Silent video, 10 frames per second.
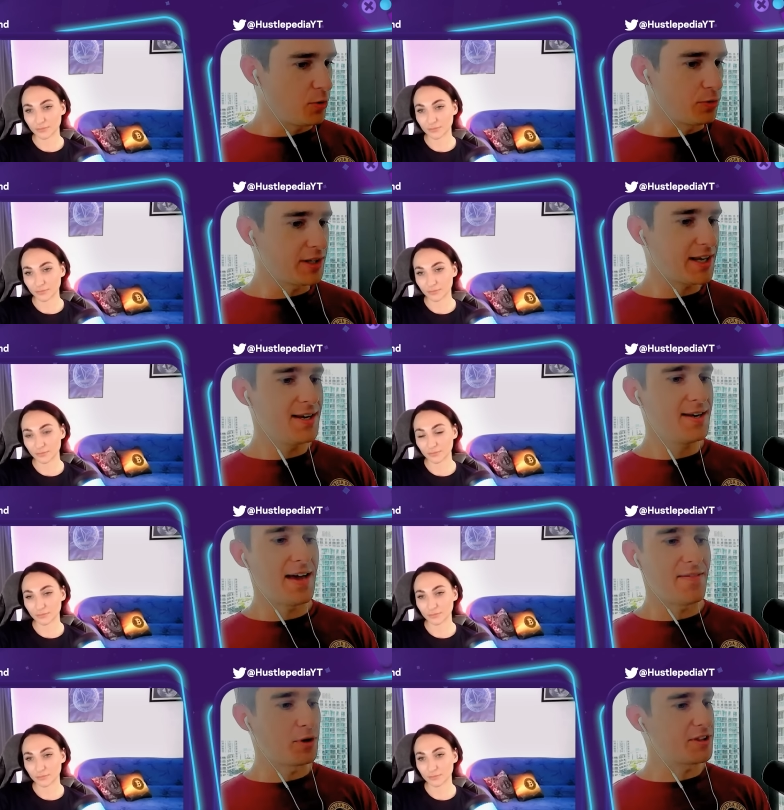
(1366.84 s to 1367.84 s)
Speaker 1: Hooligan
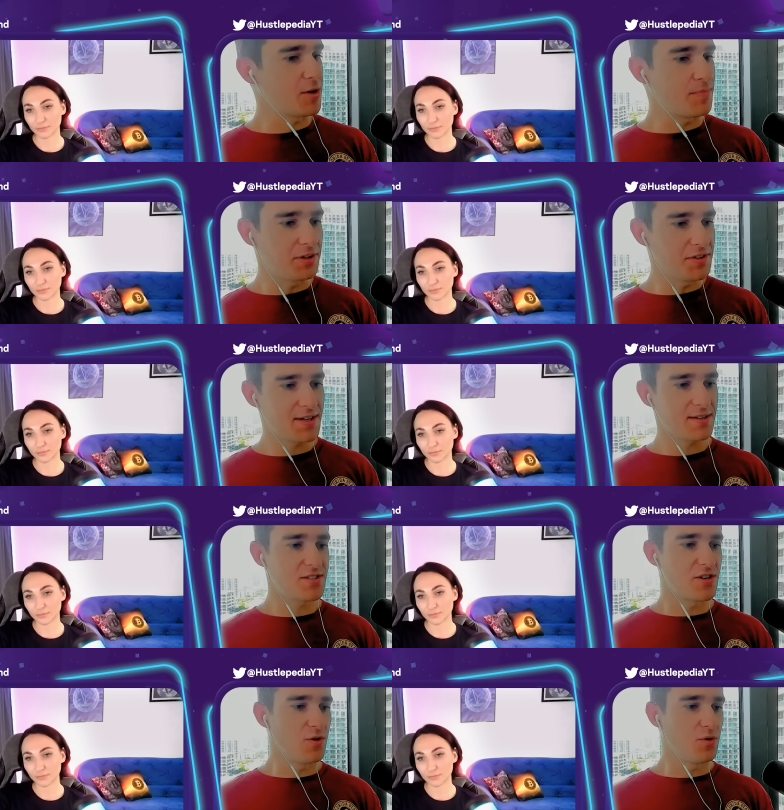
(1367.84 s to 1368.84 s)
and what they're building.
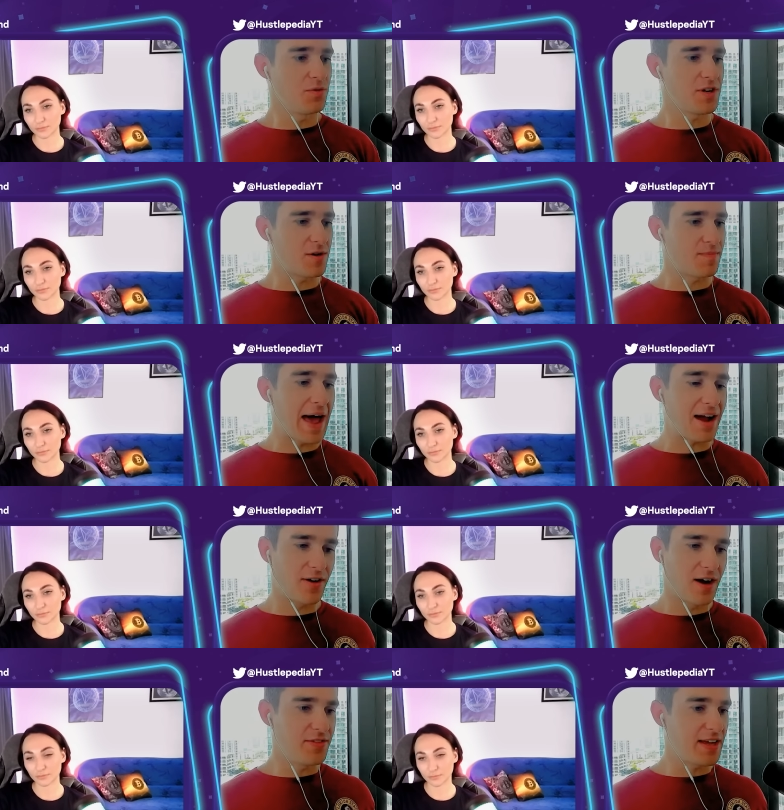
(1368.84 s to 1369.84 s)
So their
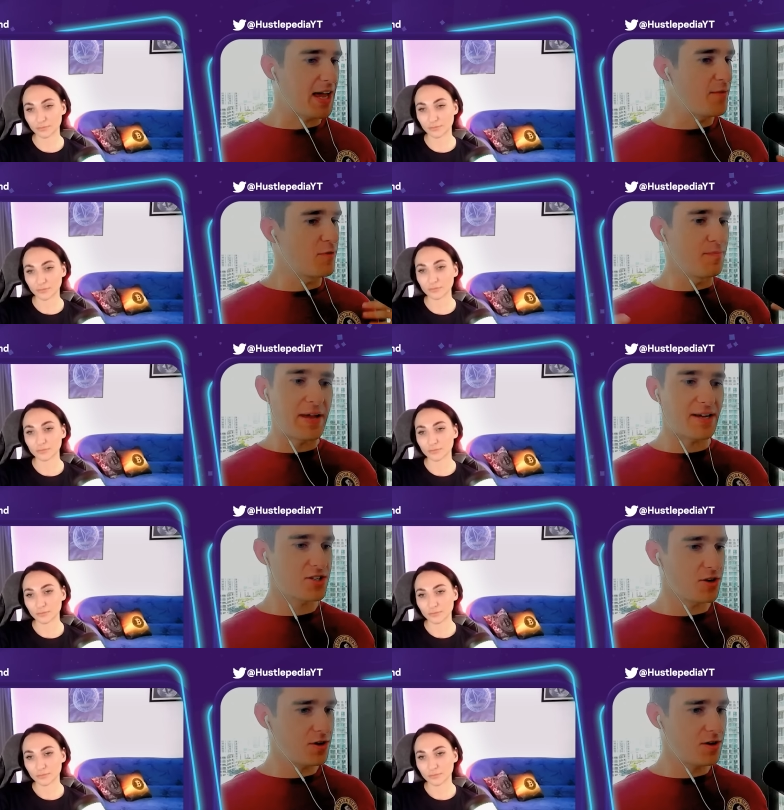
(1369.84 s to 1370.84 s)
background, they came from
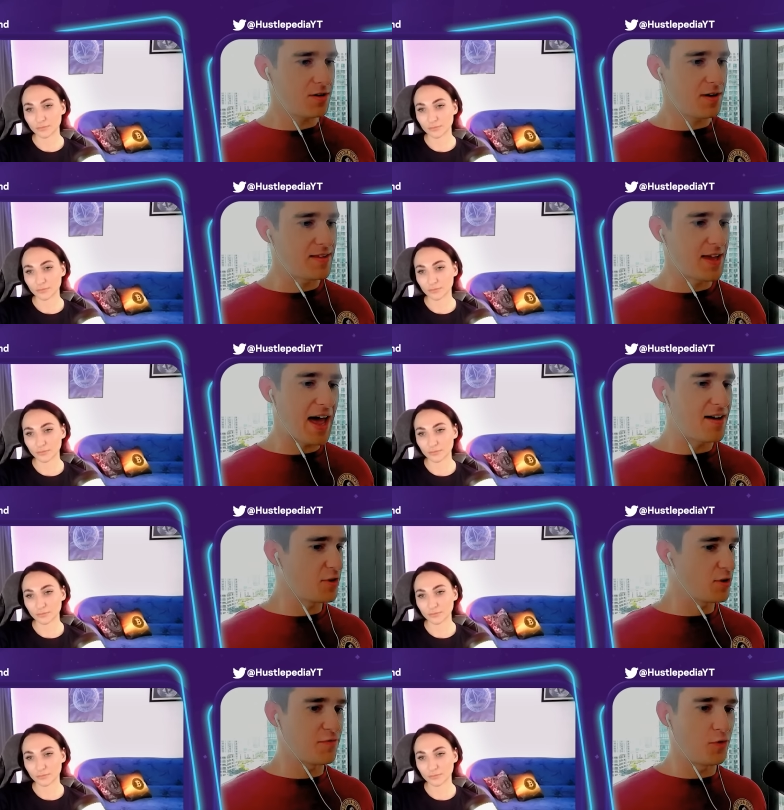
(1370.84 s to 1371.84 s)
Pixar and they have
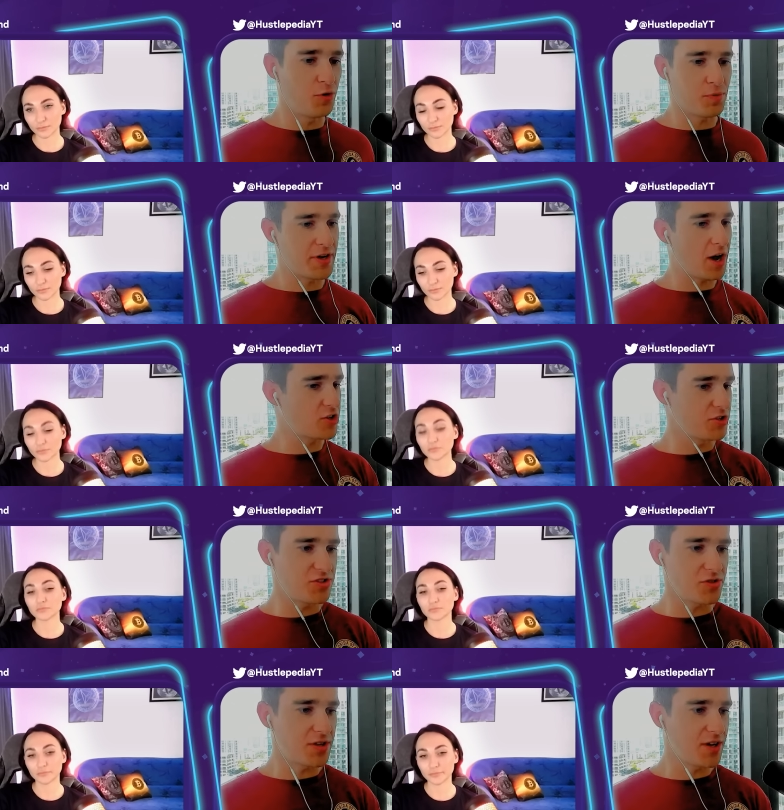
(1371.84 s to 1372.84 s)
their full production
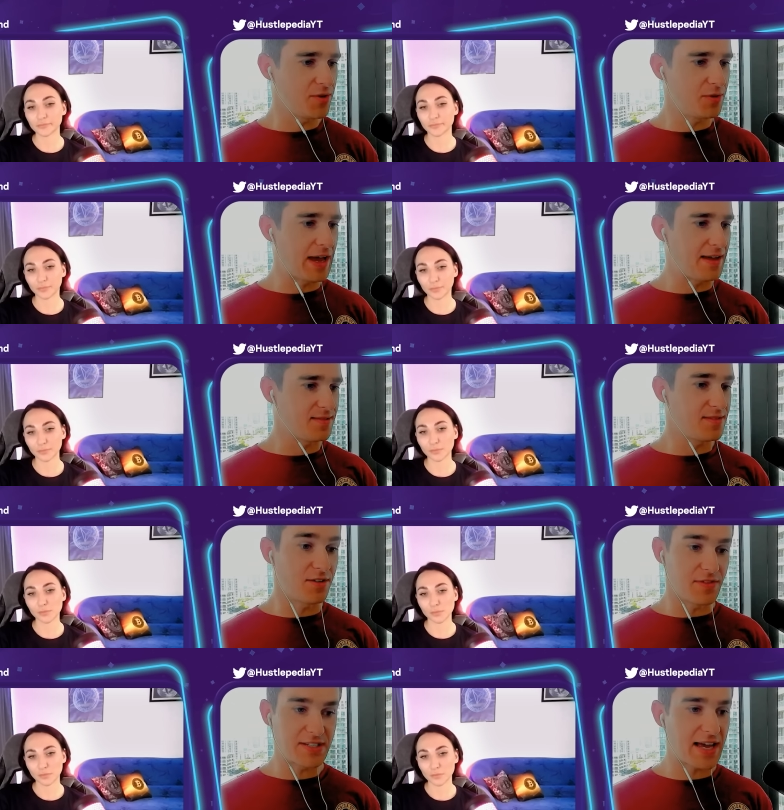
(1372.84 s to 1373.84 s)
studio. And
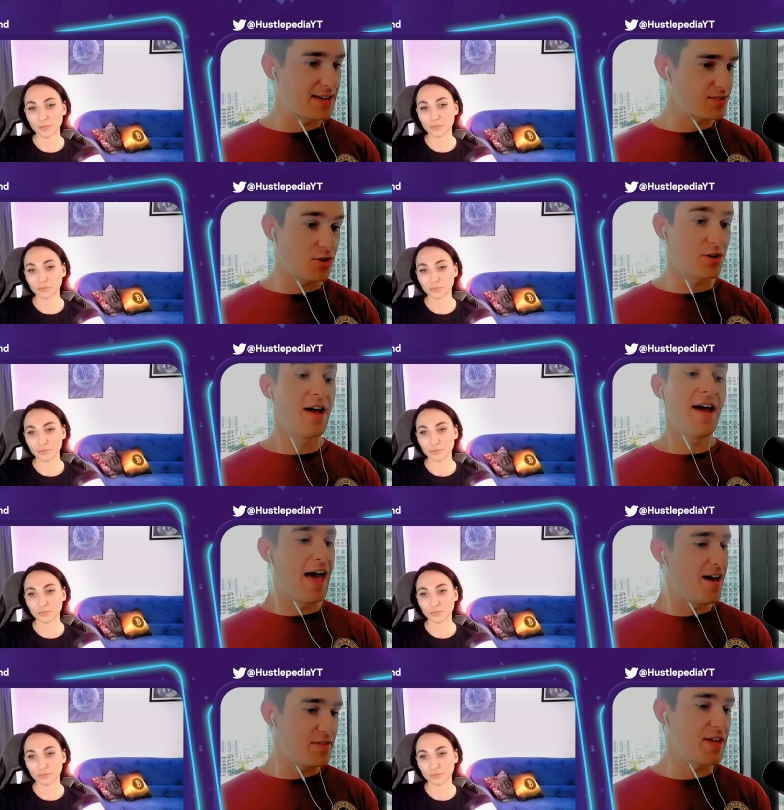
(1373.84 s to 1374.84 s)
you know, these guys are
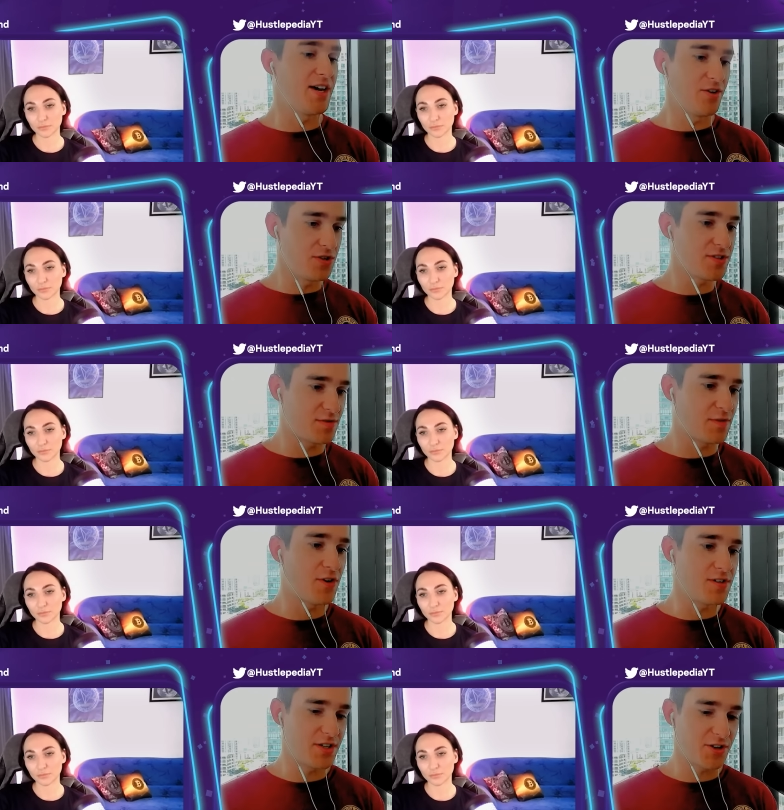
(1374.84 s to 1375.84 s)
heavy hitters as
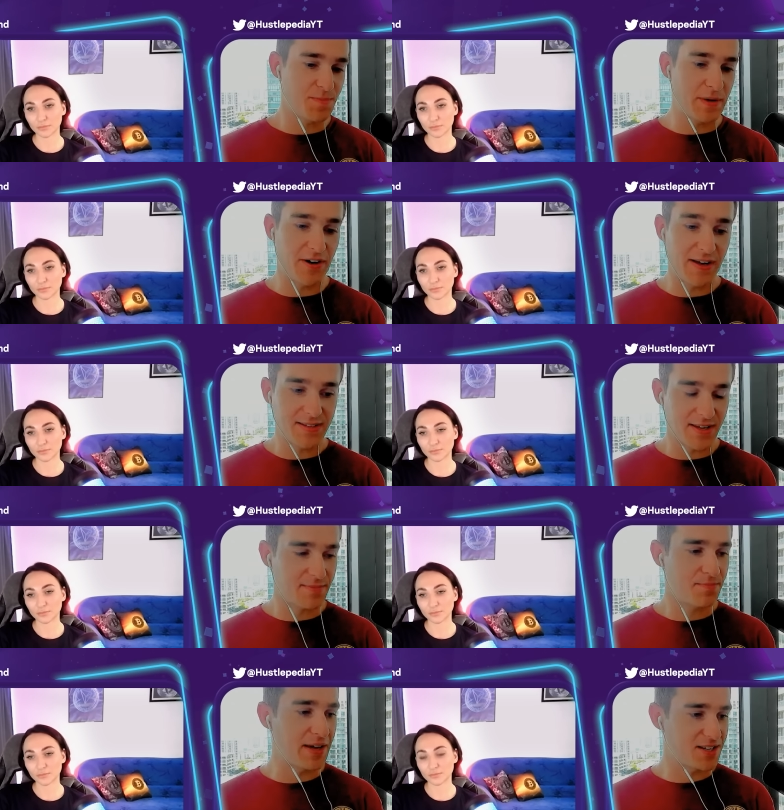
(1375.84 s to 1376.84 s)
far as their experience, like
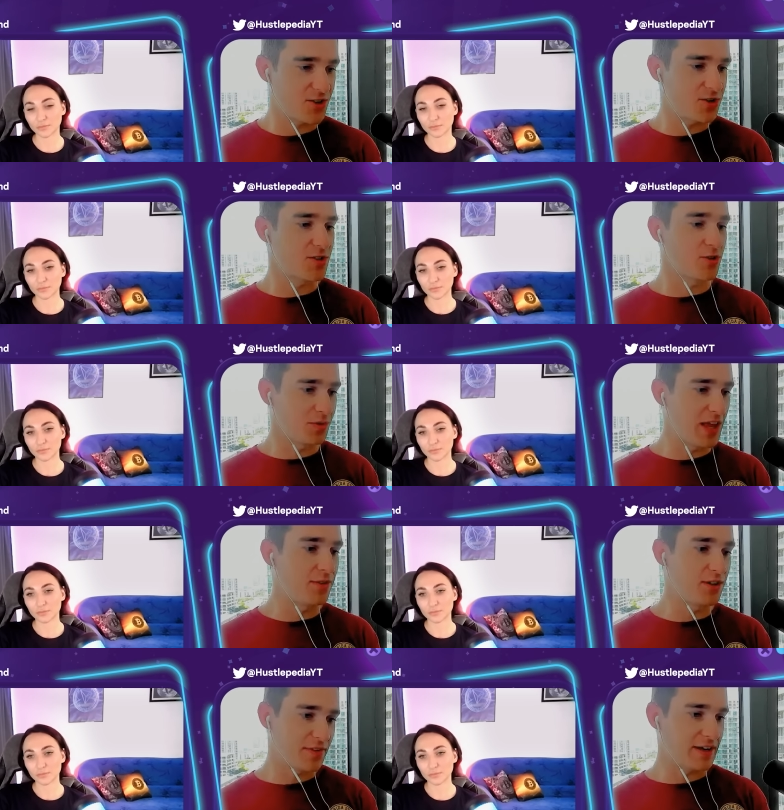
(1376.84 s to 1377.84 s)
Pixar to the
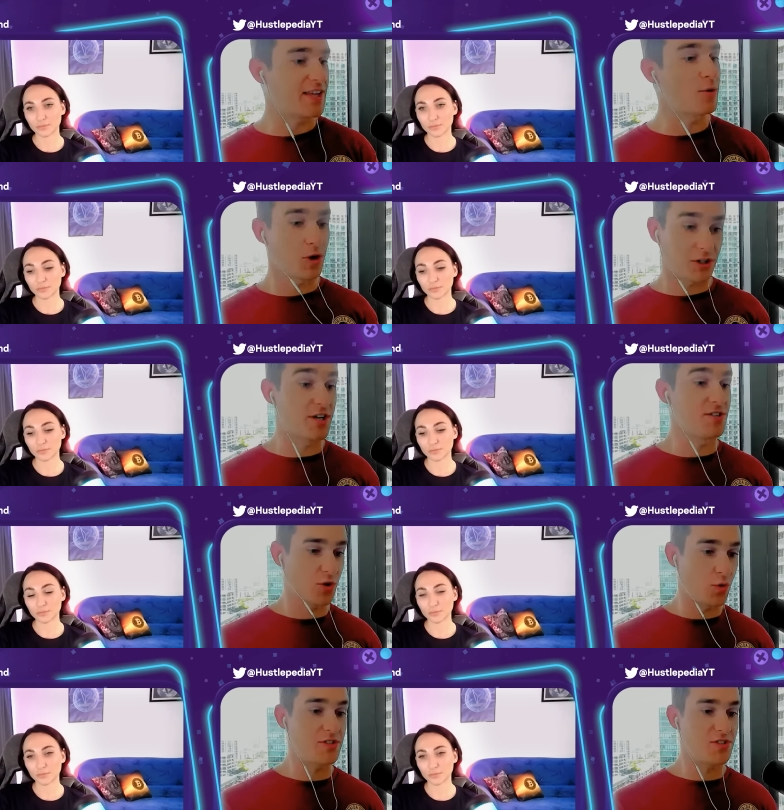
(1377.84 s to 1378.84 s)
level of like they worked on
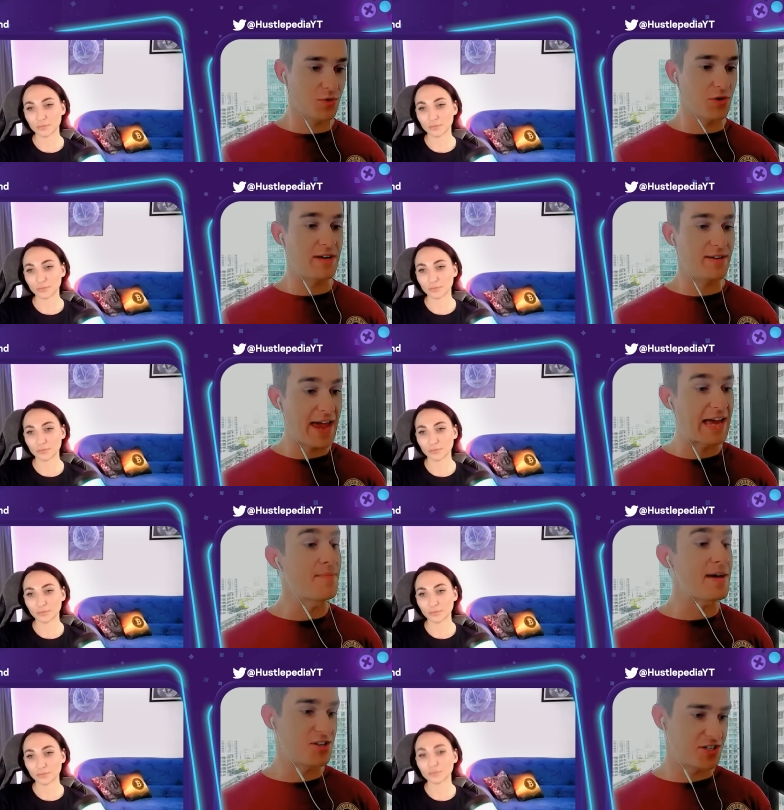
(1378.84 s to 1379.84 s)
Toy Story
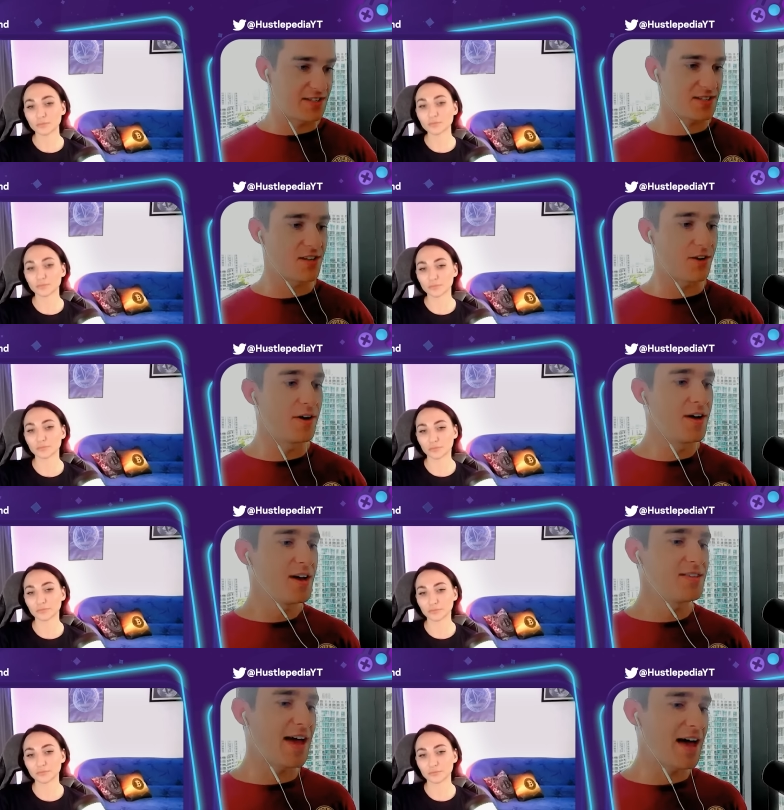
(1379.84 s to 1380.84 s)
animations. So
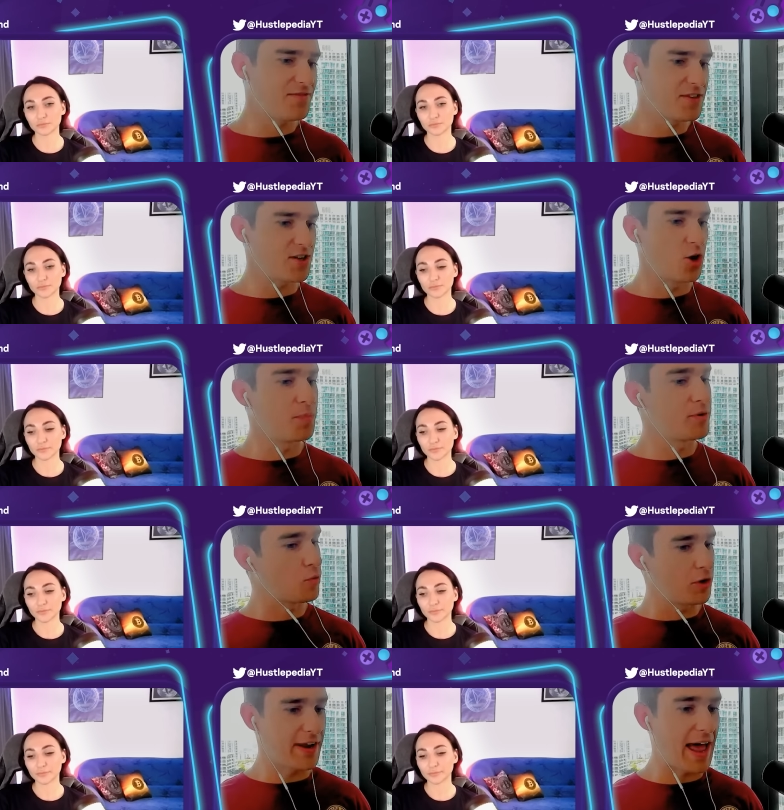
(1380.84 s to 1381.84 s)
they have this open world